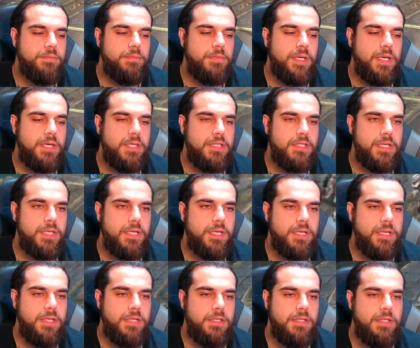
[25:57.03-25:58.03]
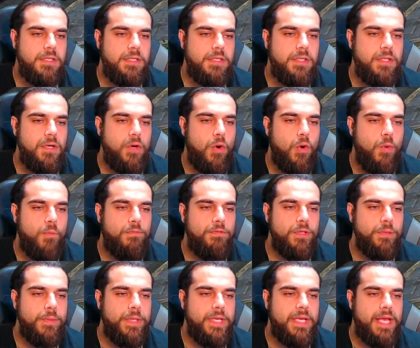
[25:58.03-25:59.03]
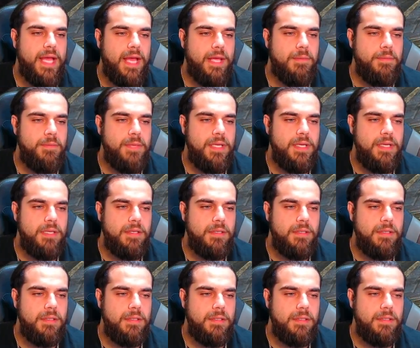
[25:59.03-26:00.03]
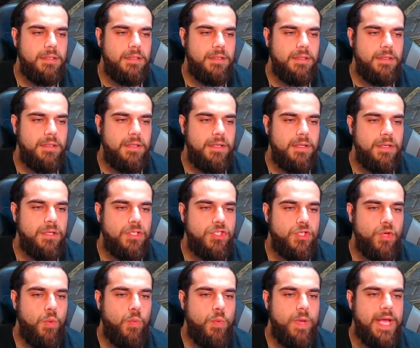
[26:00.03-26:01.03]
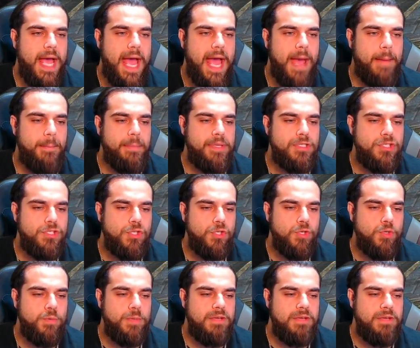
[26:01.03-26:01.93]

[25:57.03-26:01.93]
but hopefully we can be. So we happen to be